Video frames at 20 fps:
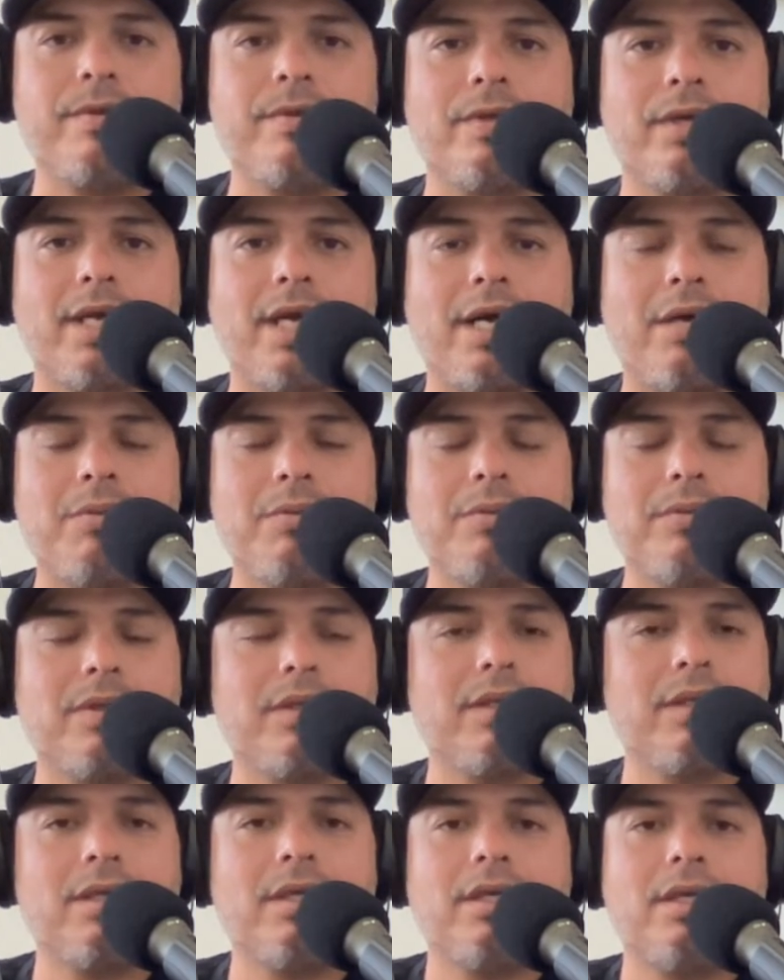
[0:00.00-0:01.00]
How
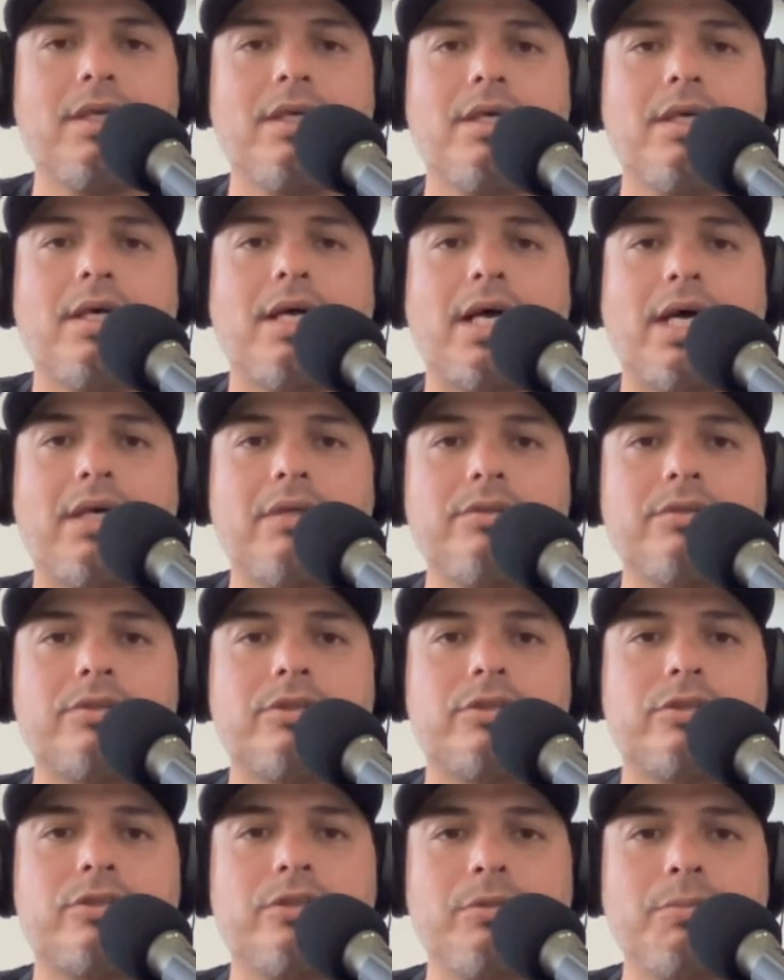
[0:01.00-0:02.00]

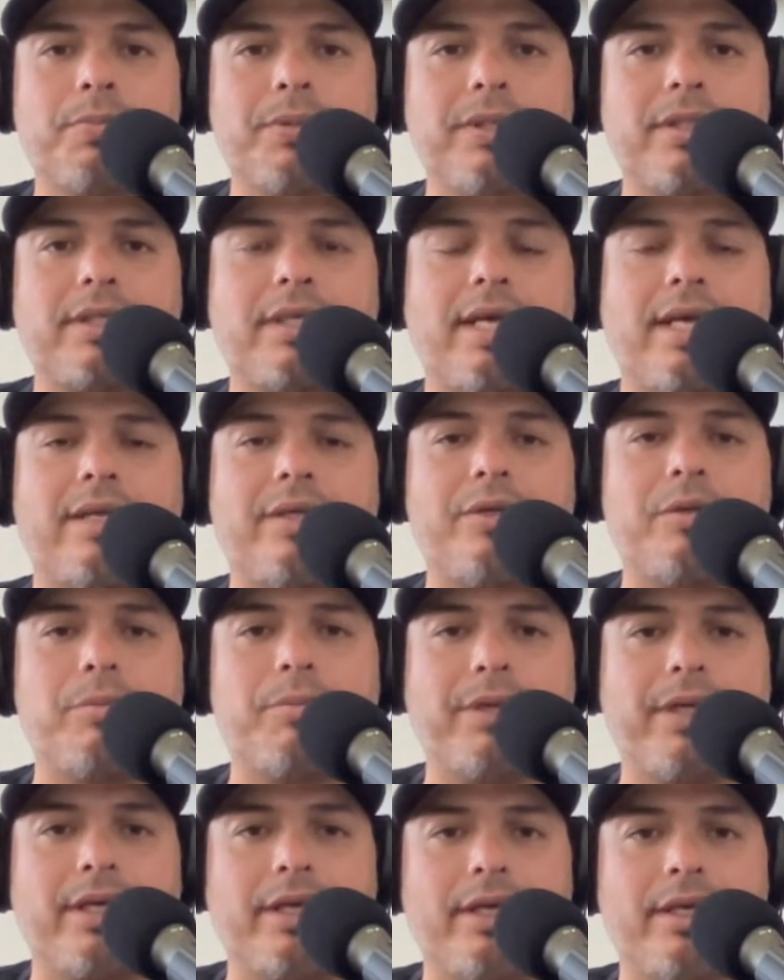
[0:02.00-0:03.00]
stupid can you
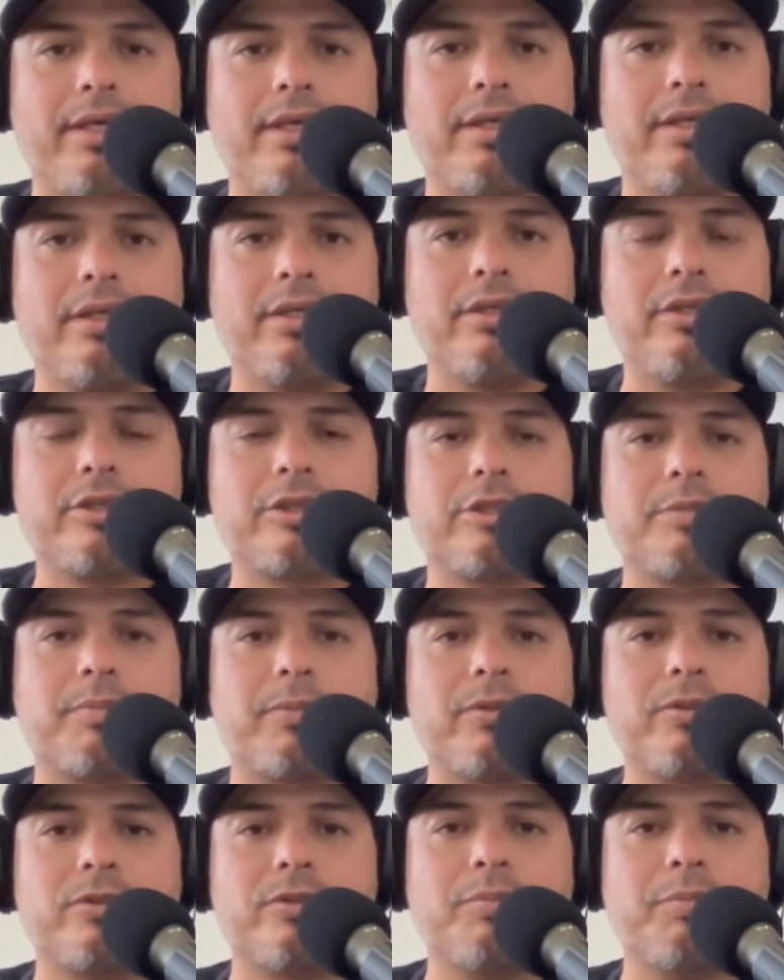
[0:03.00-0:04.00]
be? You're
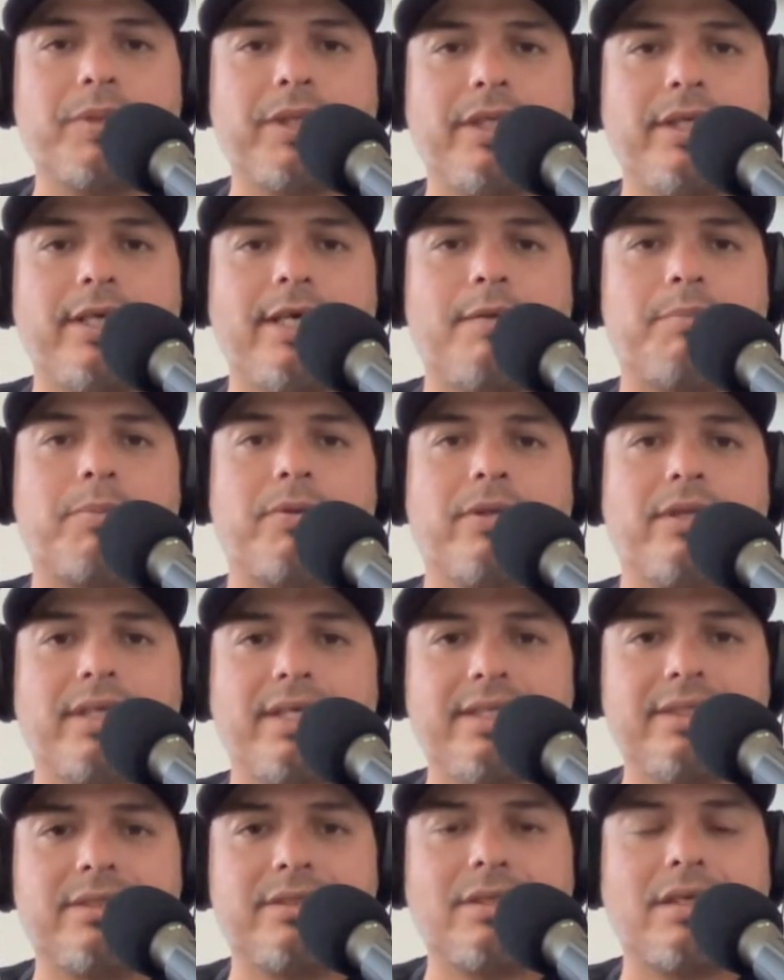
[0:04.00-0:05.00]
supposed to be a
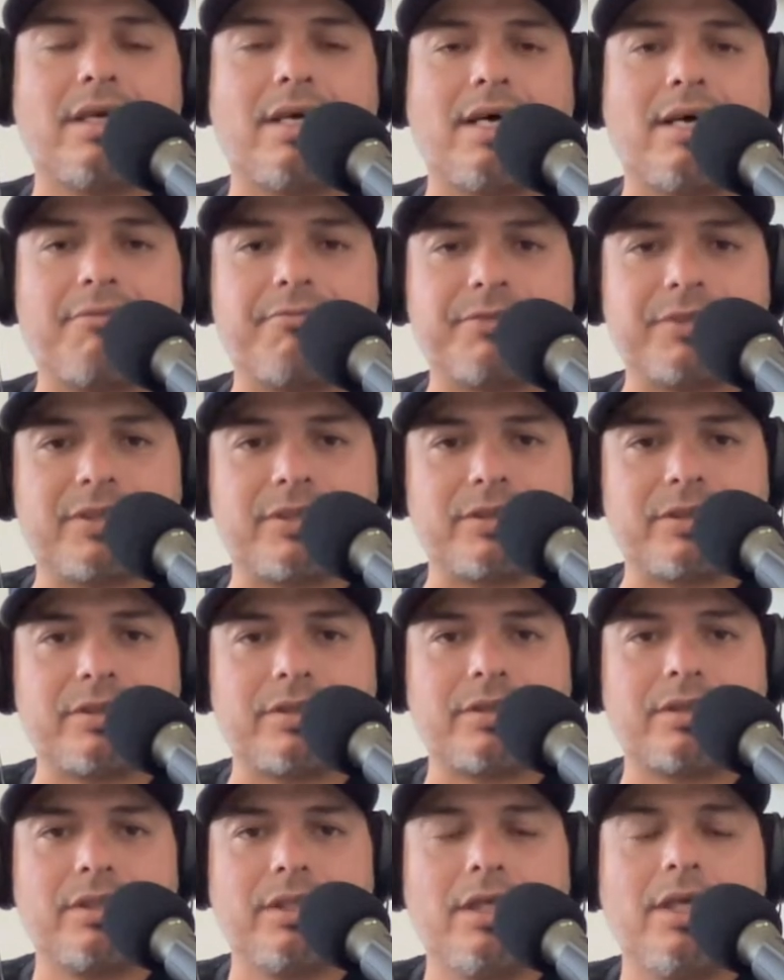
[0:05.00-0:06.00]
police
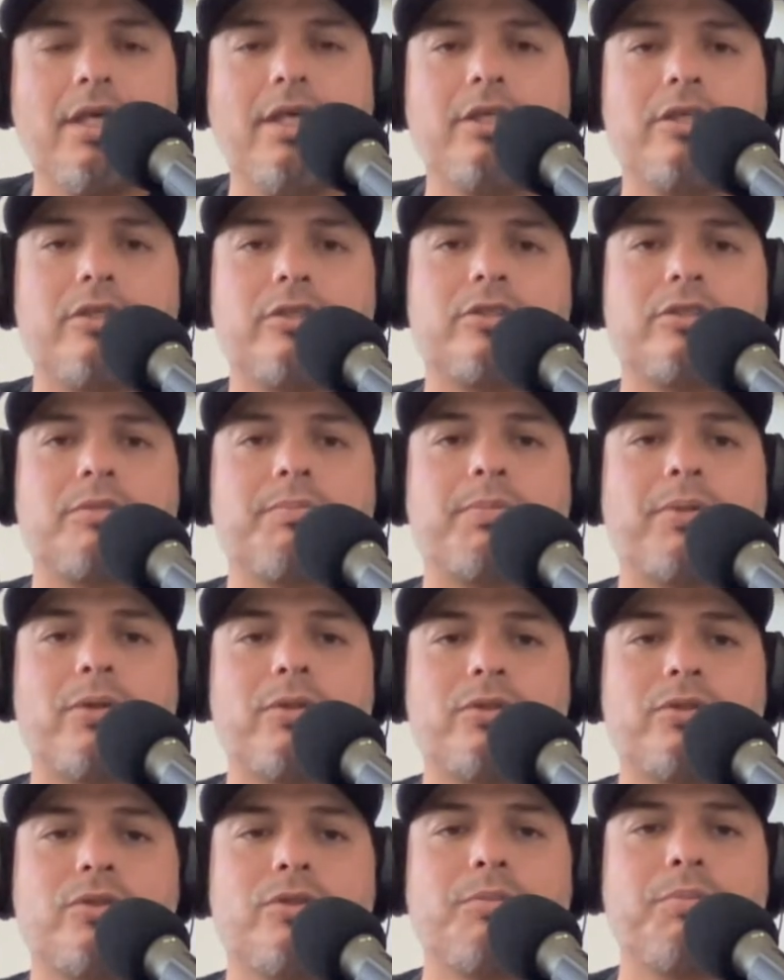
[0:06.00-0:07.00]
officer. You're
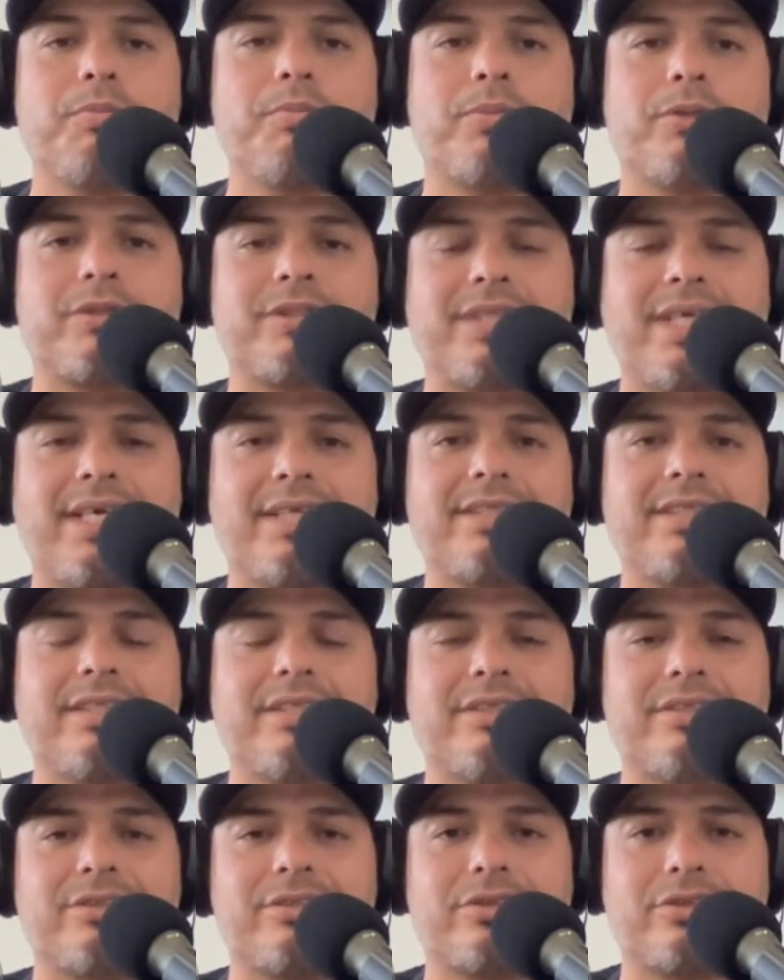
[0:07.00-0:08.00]
supposed to protect
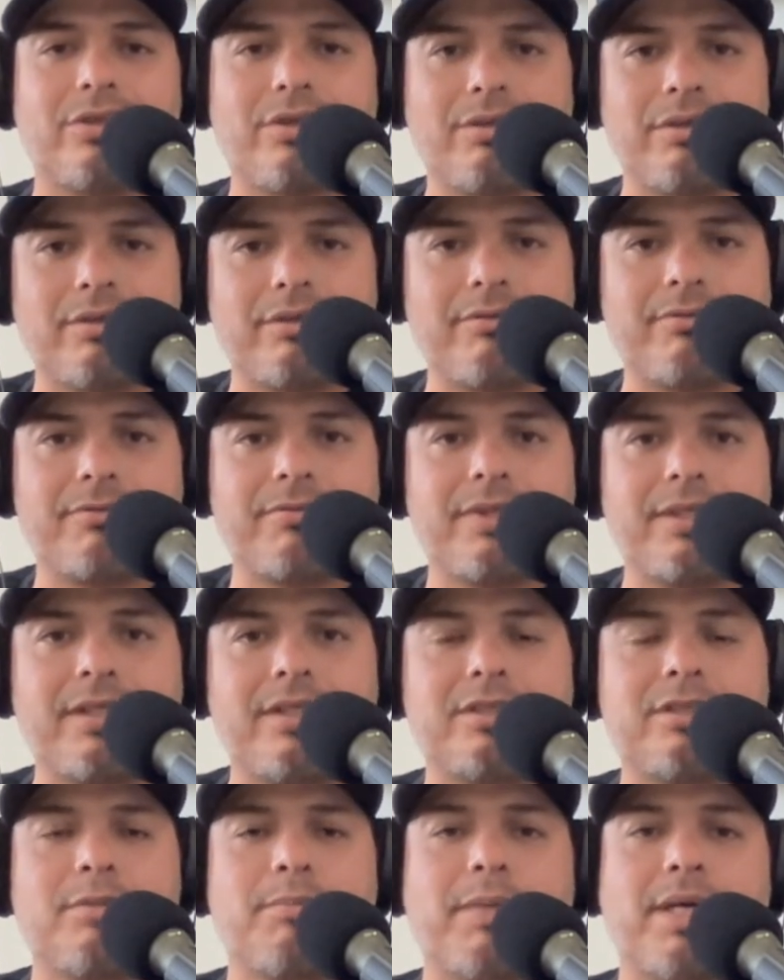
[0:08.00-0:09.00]
and serve. It
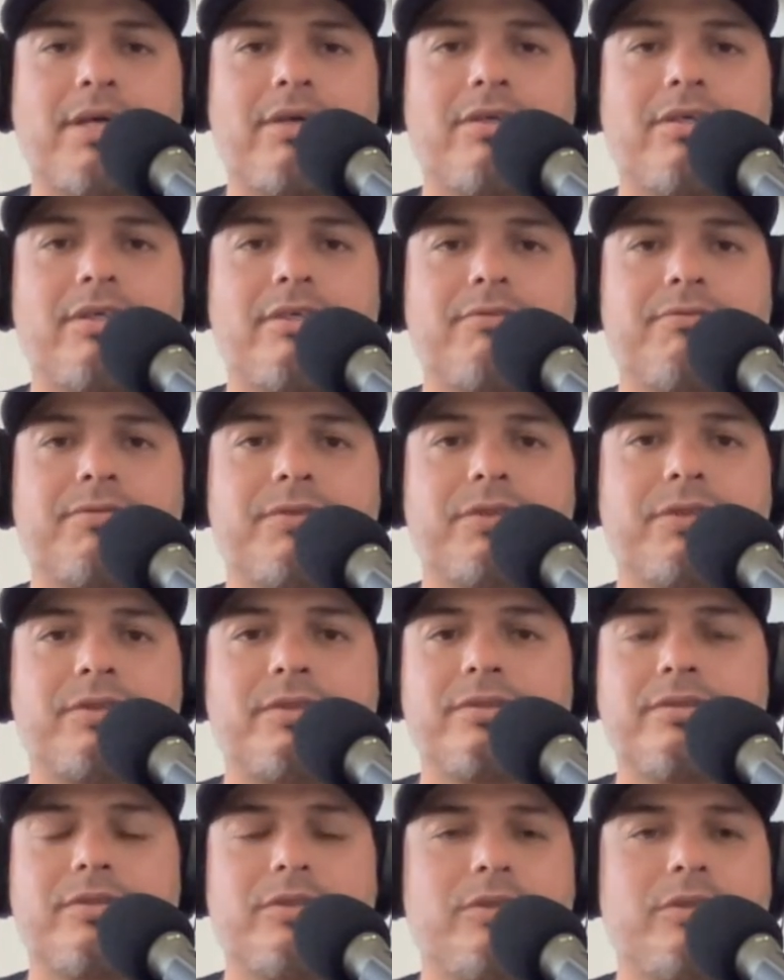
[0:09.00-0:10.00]
doesn't matter if you
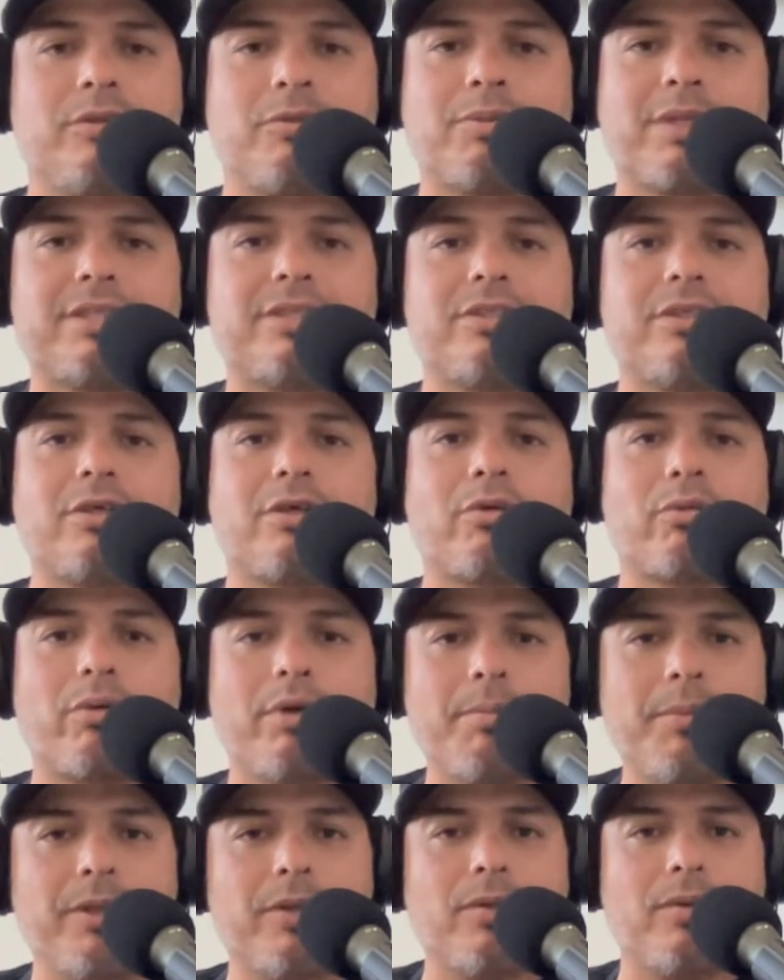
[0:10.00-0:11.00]
arrested a
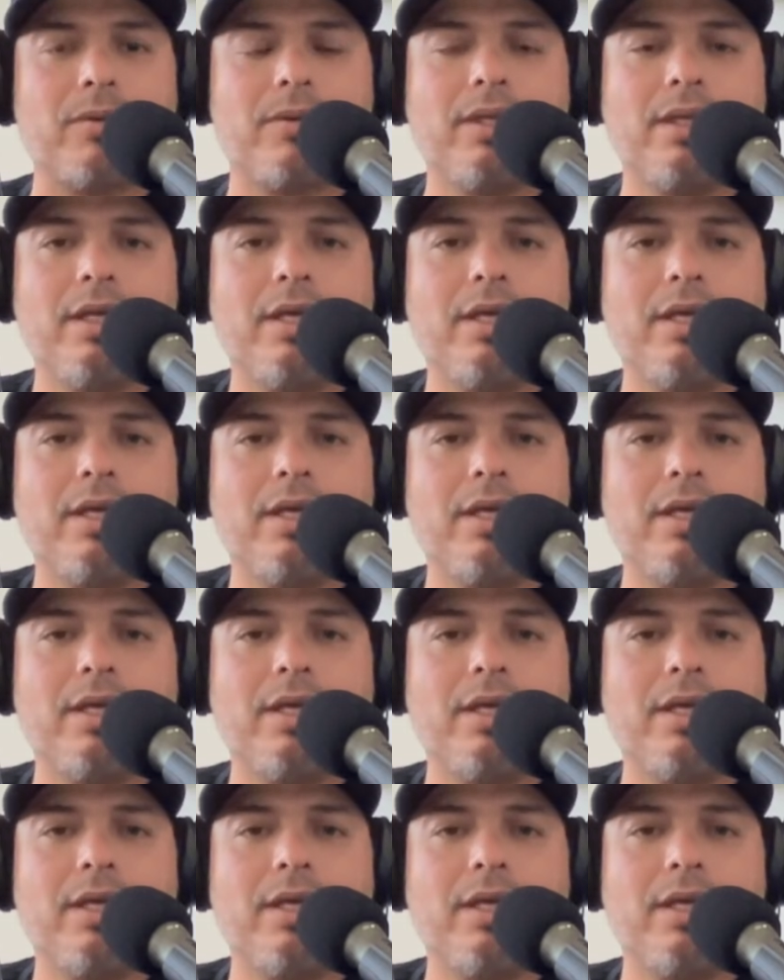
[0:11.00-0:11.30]
criminal.